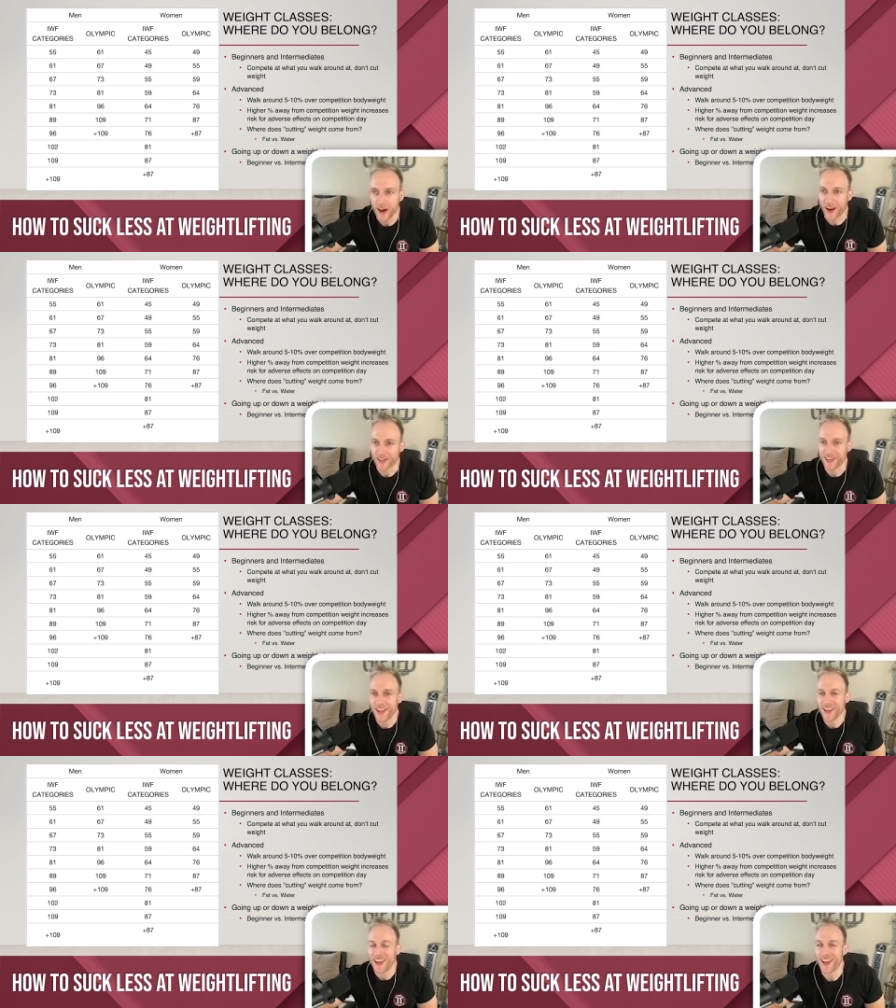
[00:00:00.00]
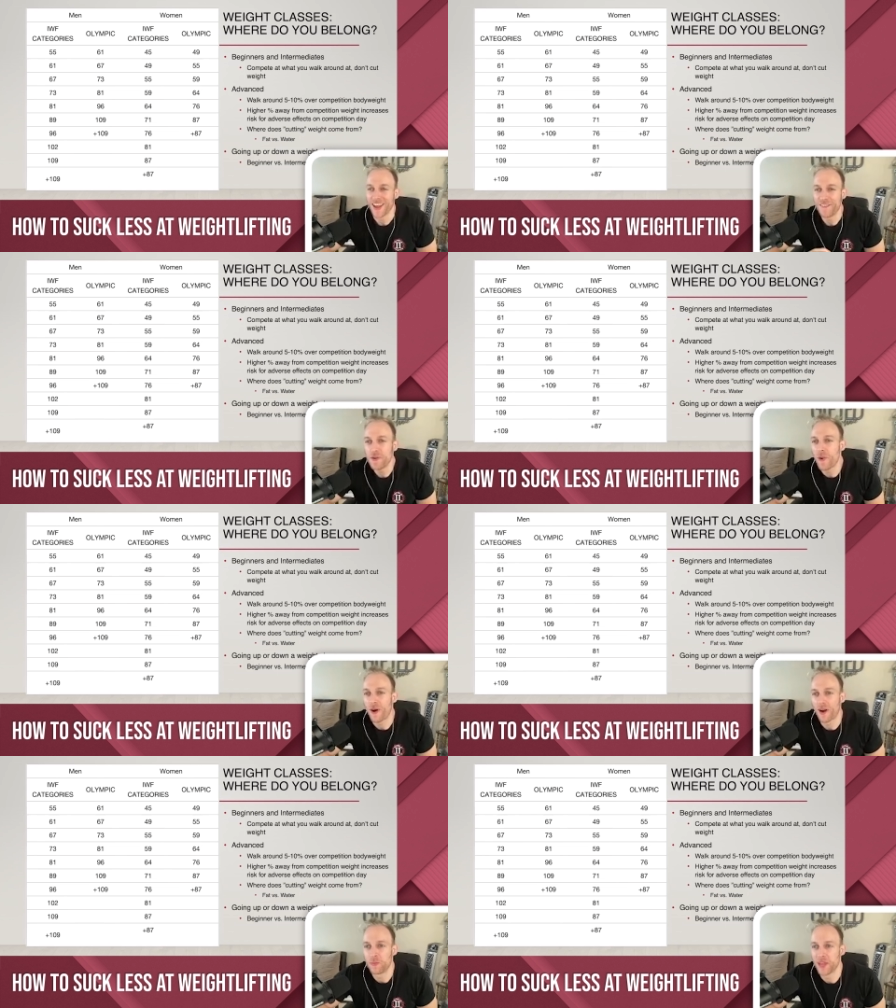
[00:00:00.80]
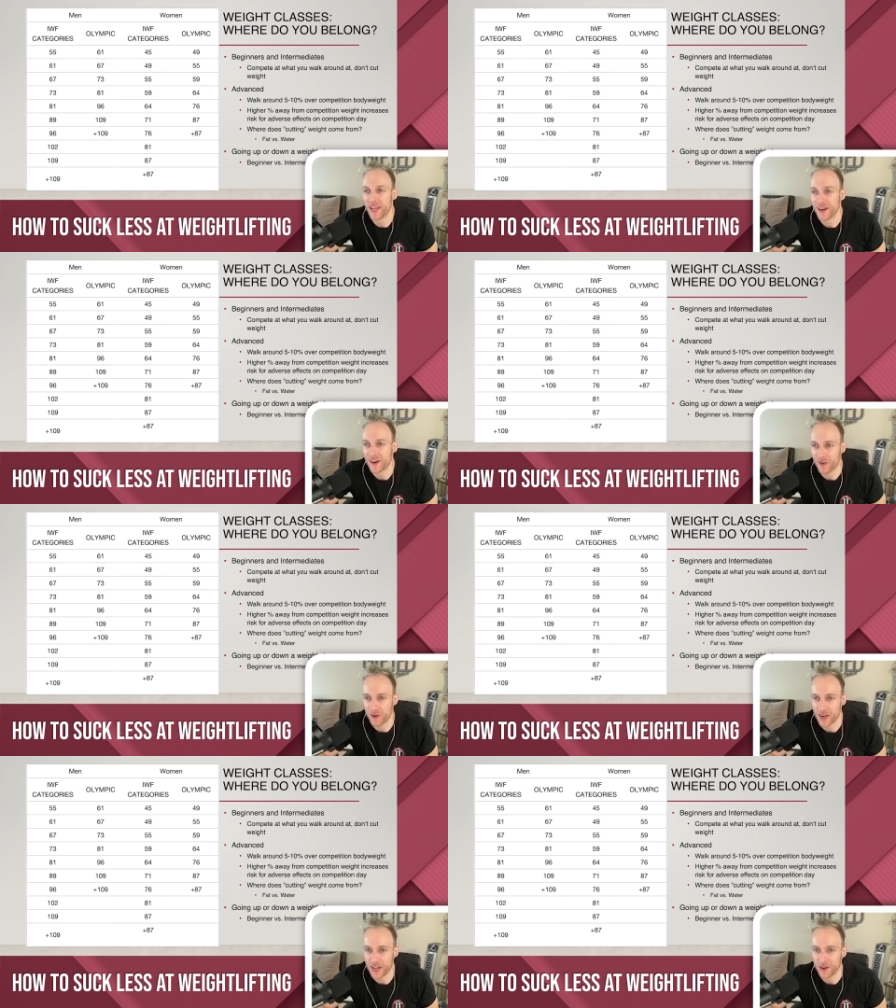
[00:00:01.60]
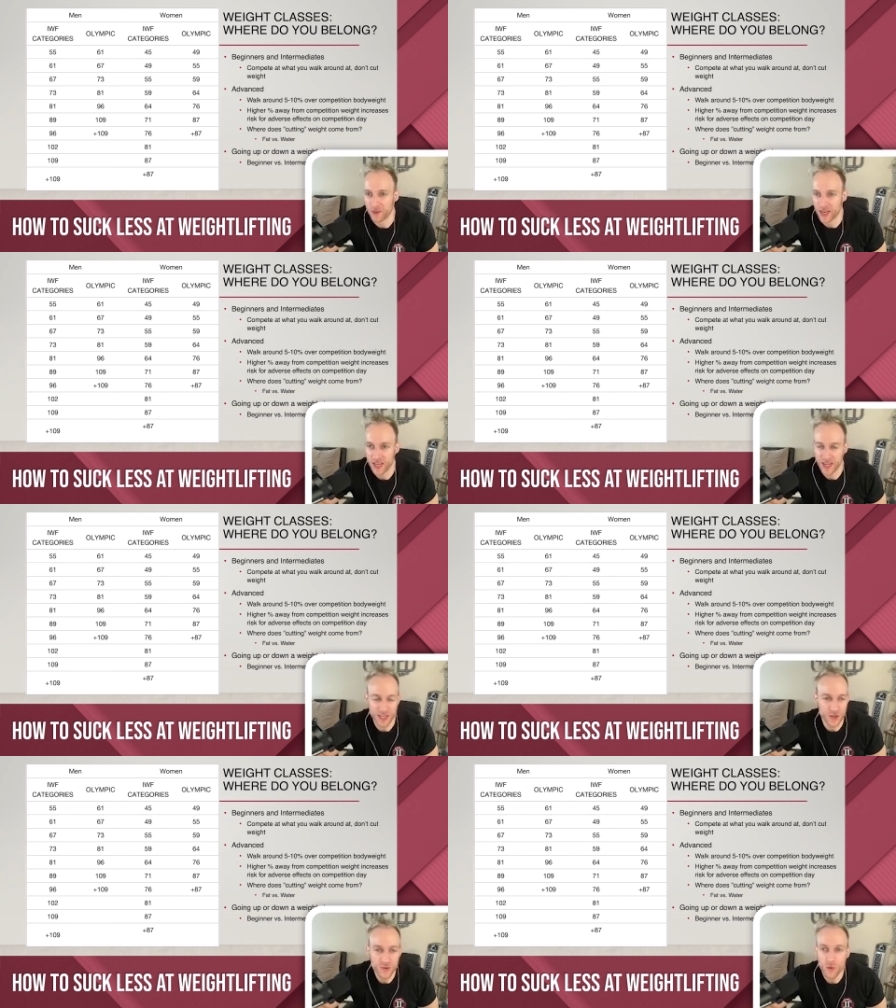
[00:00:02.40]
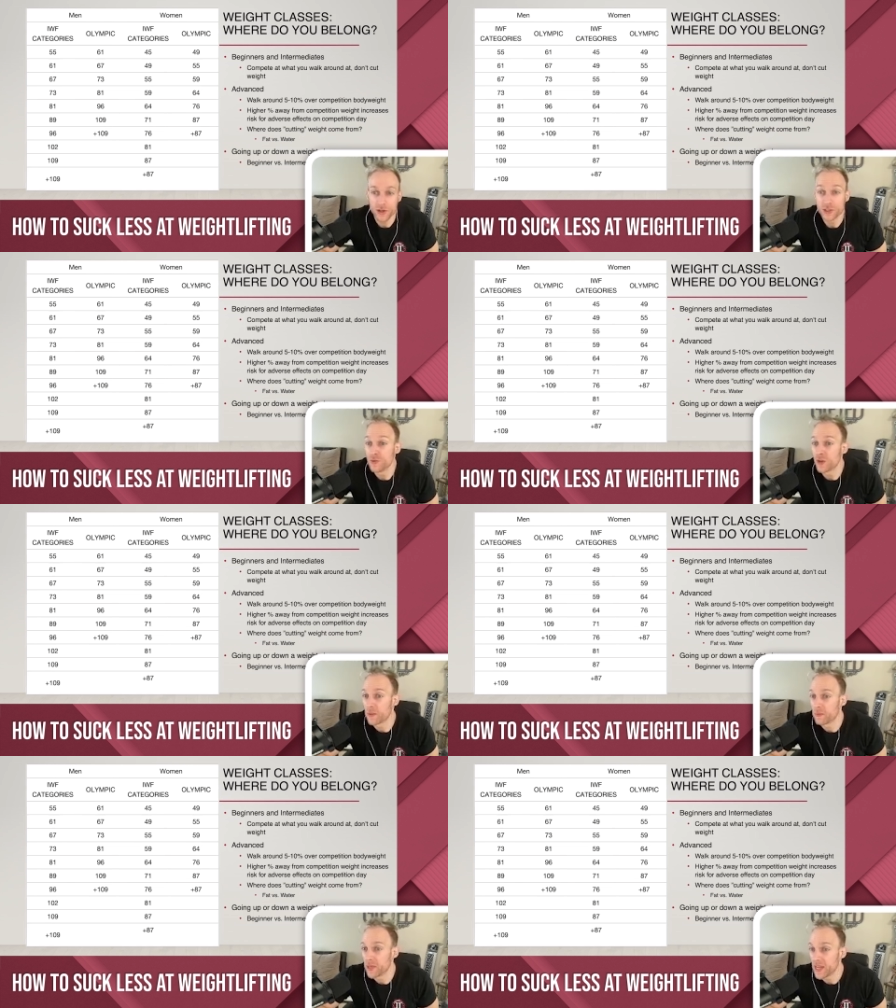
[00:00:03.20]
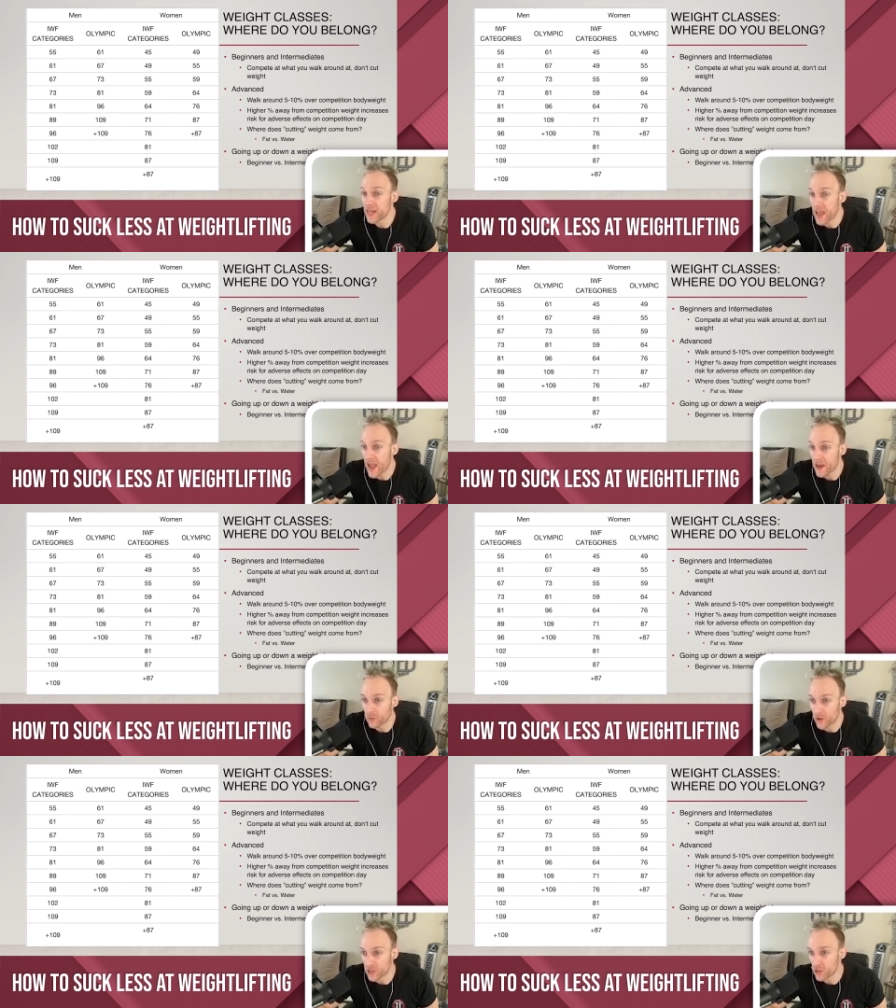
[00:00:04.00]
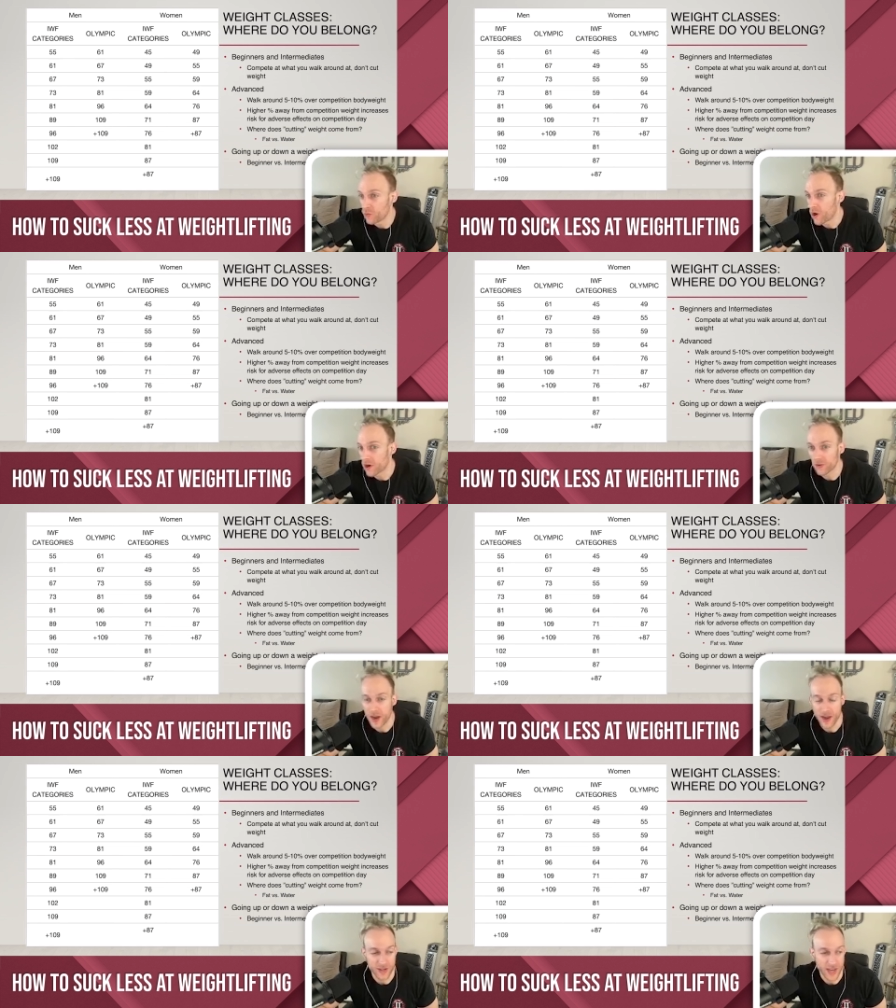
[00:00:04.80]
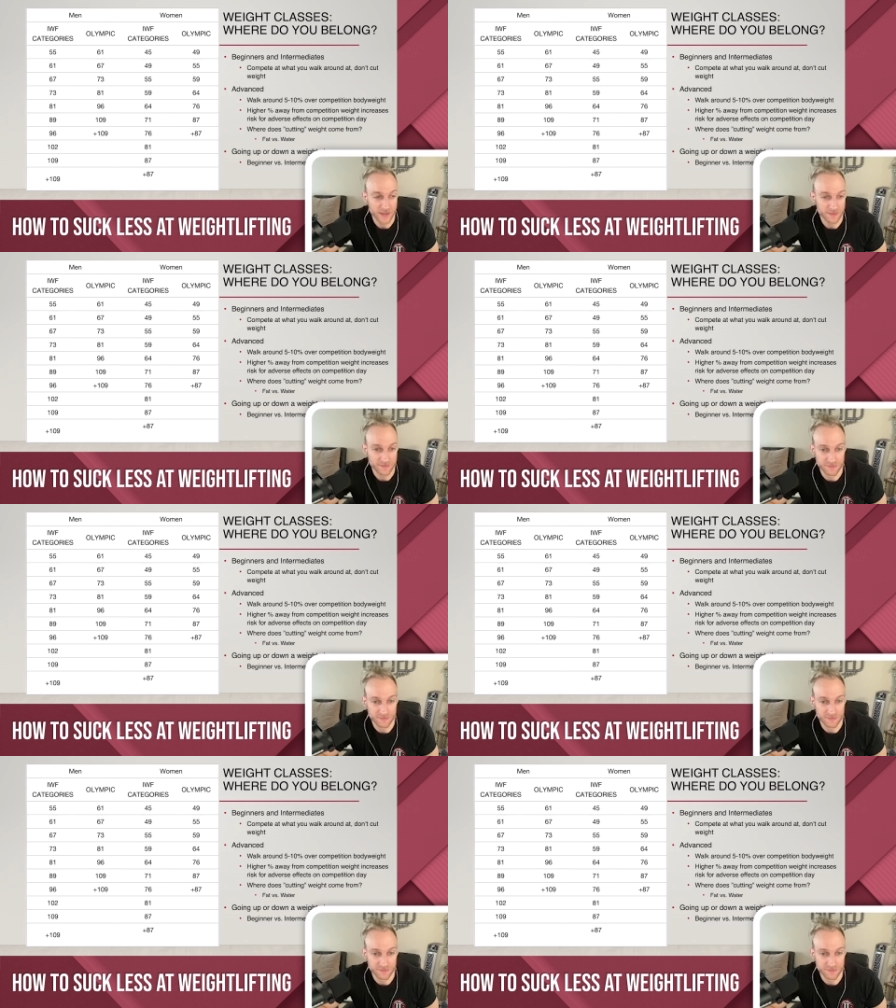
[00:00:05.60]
All right. If you are a beginner or an intermediate, you want to compete at what you walk around at.